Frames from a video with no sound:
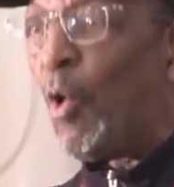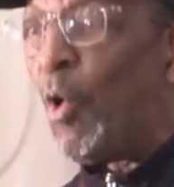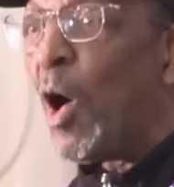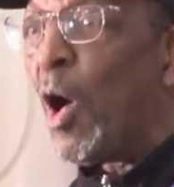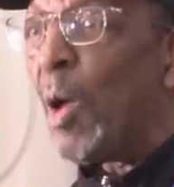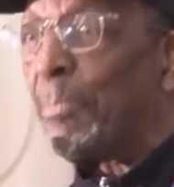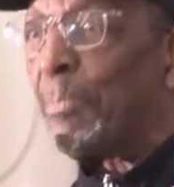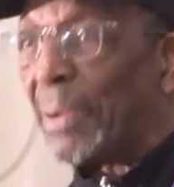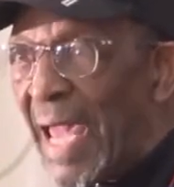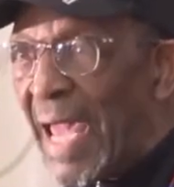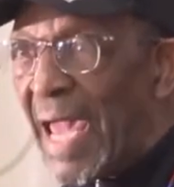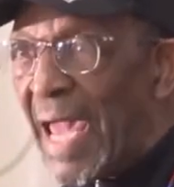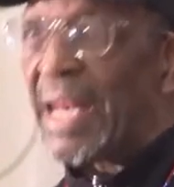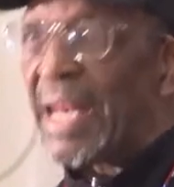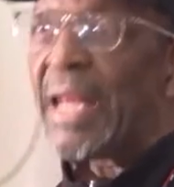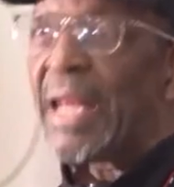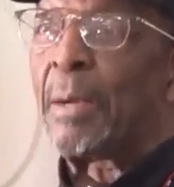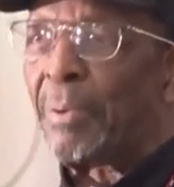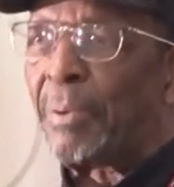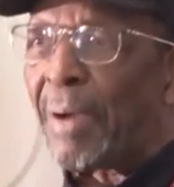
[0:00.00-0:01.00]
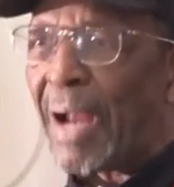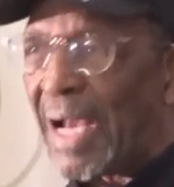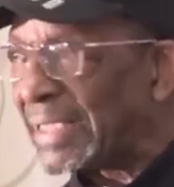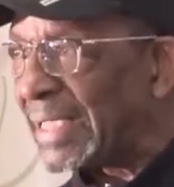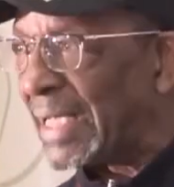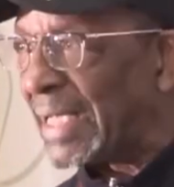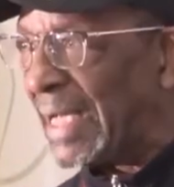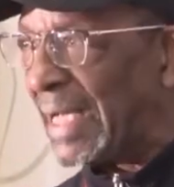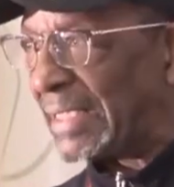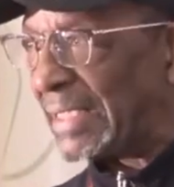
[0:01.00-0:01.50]
or a plan and a
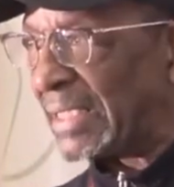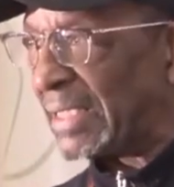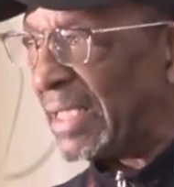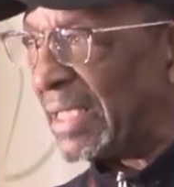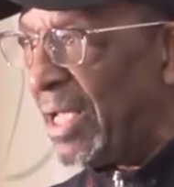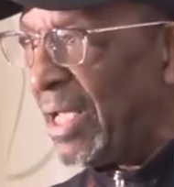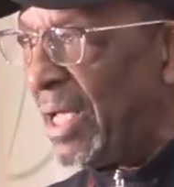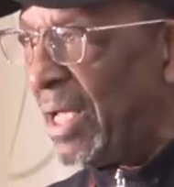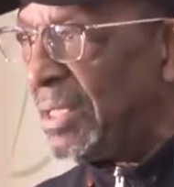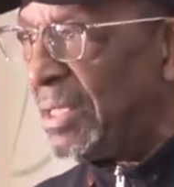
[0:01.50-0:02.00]
process